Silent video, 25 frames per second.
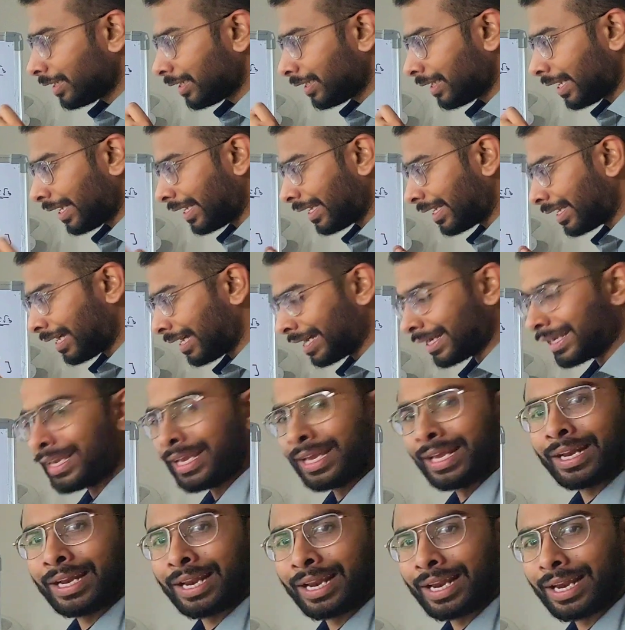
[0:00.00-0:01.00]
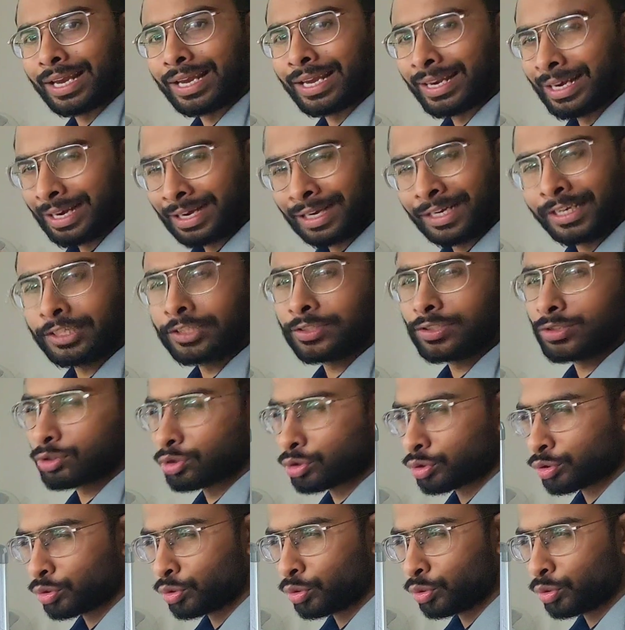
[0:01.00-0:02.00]
like again and again at
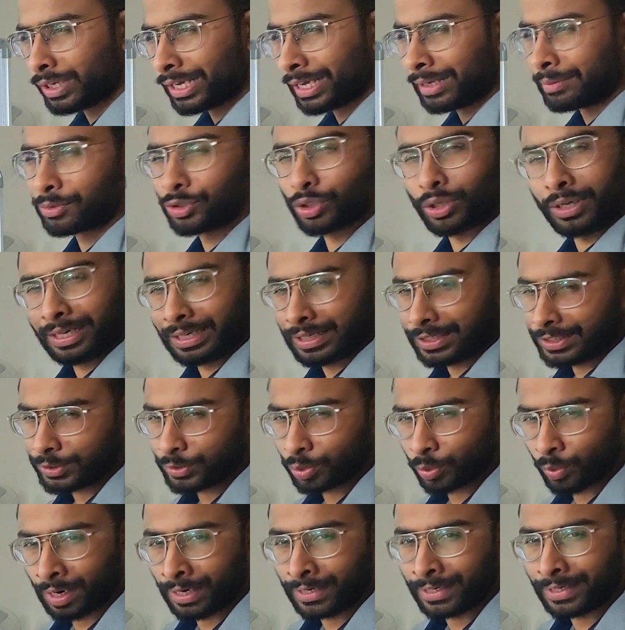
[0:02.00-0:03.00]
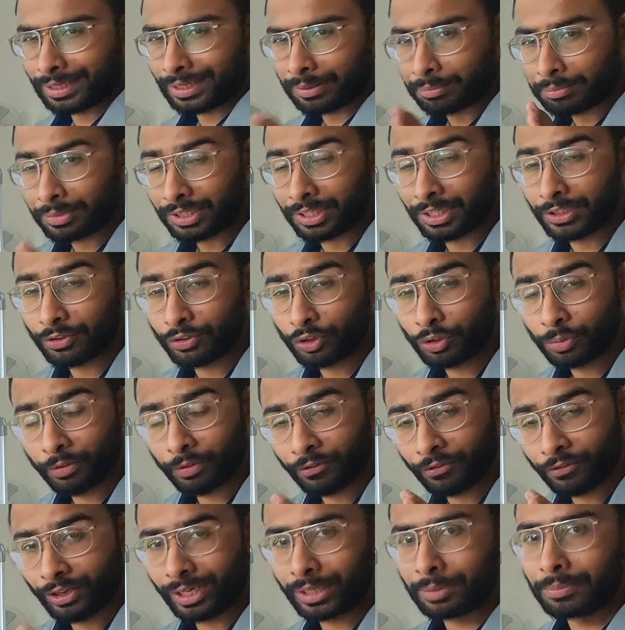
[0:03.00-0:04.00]
least 2 times or at least 1 time, then you would
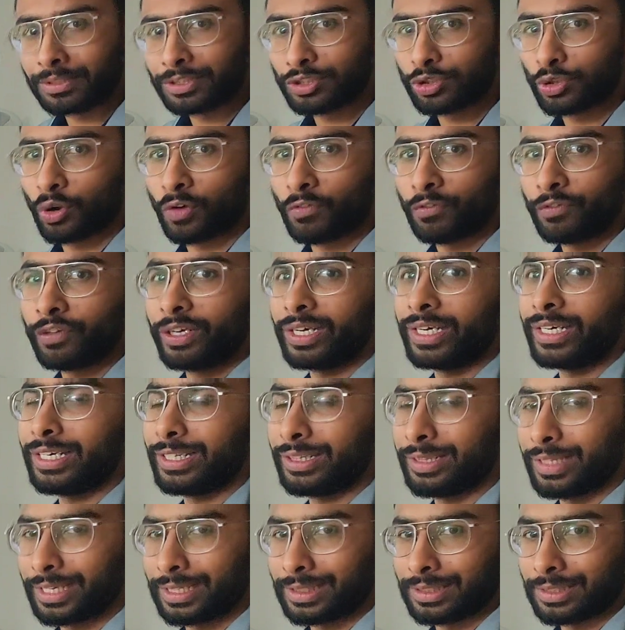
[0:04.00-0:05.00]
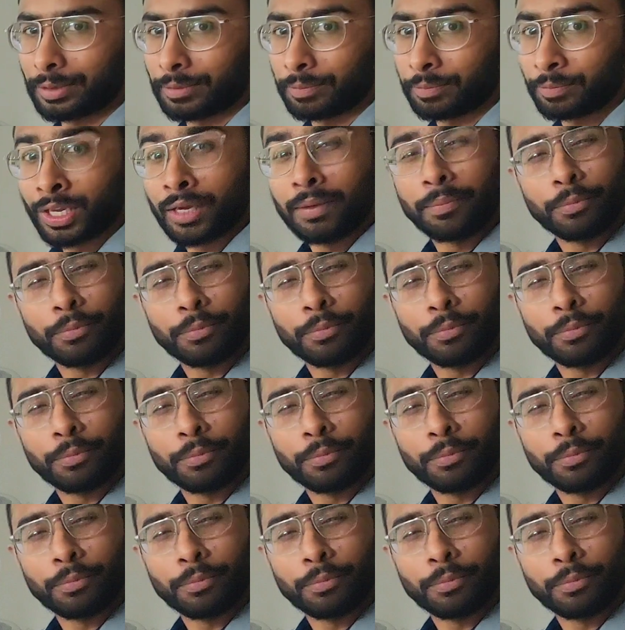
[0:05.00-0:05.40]
be very much confident in the exam.